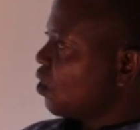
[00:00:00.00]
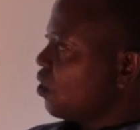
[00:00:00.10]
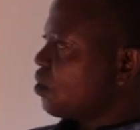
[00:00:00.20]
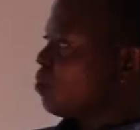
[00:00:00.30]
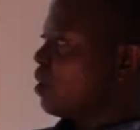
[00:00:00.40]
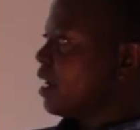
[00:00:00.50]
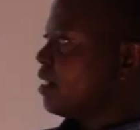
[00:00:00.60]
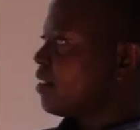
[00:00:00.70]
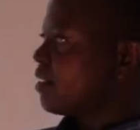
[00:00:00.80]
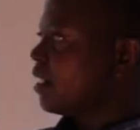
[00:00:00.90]
of those
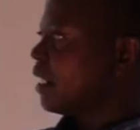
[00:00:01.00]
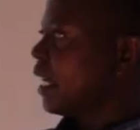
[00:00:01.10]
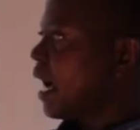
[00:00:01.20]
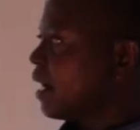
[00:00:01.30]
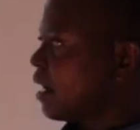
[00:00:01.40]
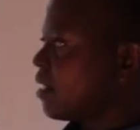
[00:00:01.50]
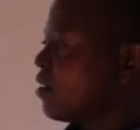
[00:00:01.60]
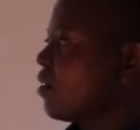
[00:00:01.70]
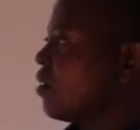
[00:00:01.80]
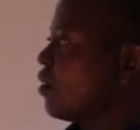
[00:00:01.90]
ones are
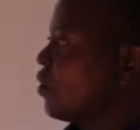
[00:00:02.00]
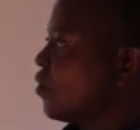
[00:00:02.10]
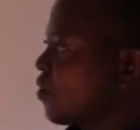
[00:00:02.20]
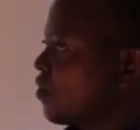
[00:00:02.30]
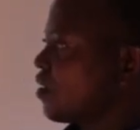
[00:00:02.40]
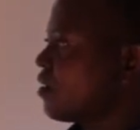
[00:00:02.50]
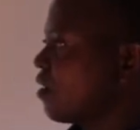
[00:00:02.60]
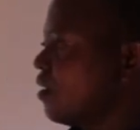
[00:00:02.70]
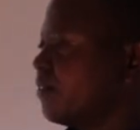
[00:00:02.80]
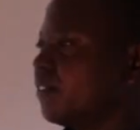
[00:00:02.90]
natural sources
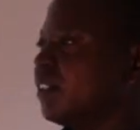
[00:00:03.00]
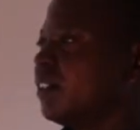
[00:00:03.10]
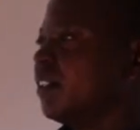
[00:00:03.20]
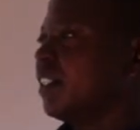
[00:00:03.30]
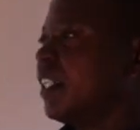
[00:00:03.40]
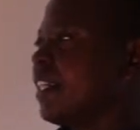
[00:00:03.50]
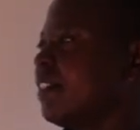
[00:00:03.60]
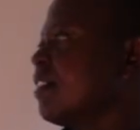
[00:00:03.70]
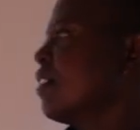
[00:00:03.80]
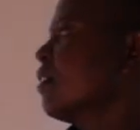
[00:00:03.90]
of
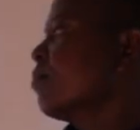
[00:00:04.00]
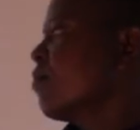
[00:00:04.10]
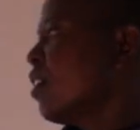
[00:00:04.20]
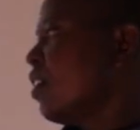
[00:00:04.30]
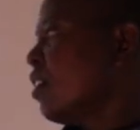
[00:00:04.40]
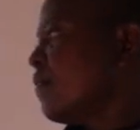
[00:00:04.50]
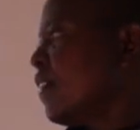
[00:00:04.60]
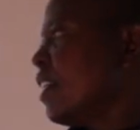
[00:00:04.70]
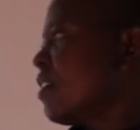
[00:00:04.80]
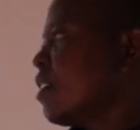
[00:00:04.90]
light. You'll
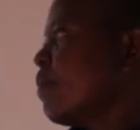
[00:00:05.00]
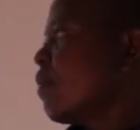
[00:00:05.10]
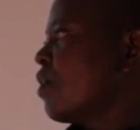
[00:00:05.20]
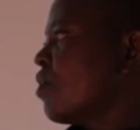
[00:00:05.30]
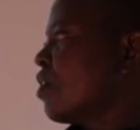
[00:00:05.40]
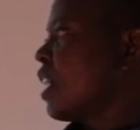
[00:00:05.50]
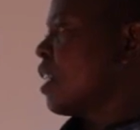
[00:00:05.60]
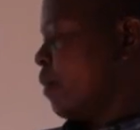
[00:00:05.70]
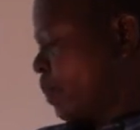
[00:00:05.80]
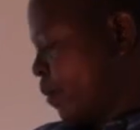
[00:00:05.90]
find a simple question
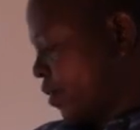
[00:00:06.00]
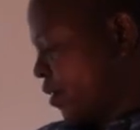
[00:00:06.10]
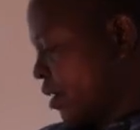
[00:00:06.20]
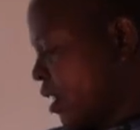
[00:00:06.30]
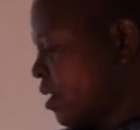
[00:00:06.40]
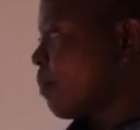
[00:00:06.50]
can be posed. Why